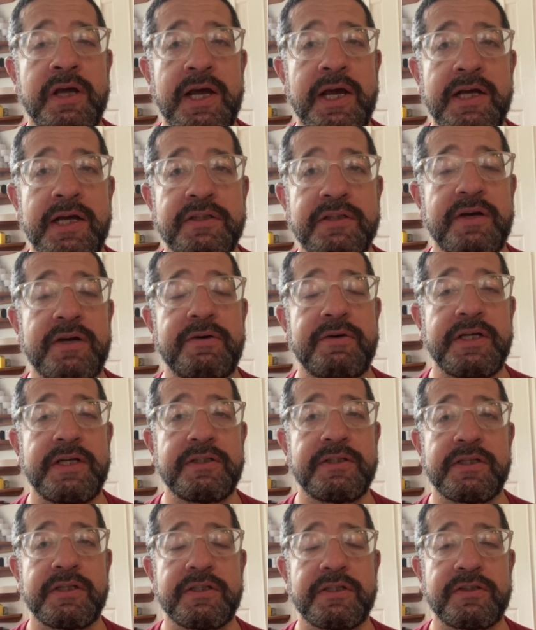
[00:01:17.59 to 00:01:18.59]

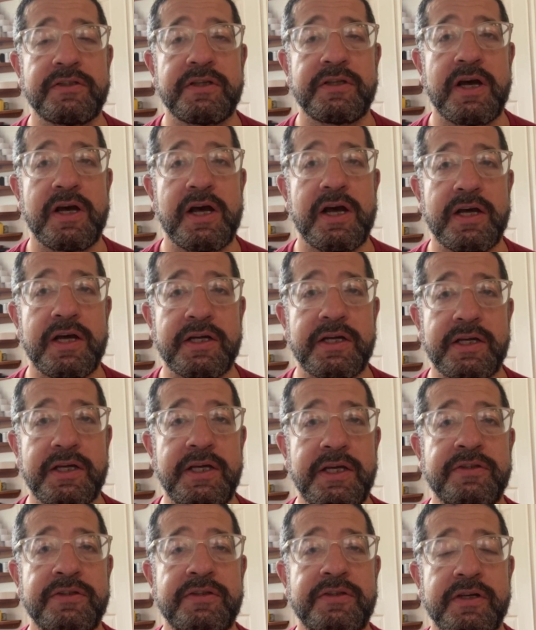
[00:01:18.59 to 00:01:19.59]
anti-racist
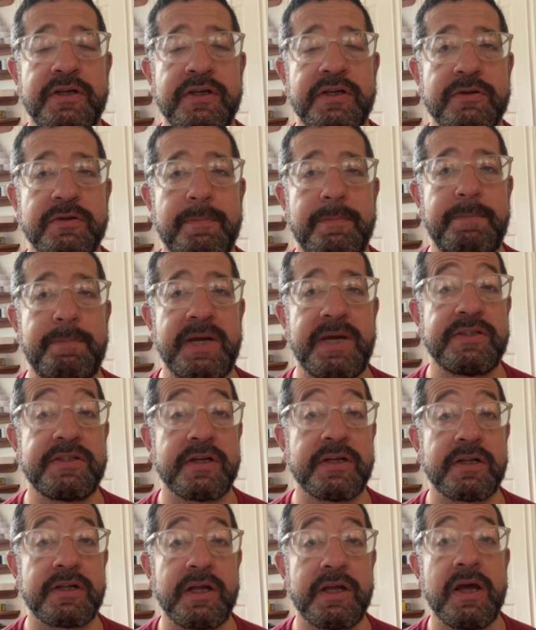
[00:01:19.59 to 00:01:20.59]
Keynesianism,
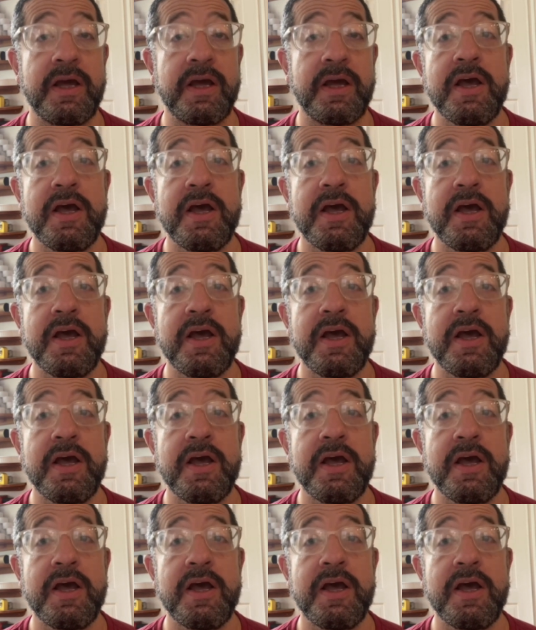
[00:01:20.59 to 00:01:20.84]
basically.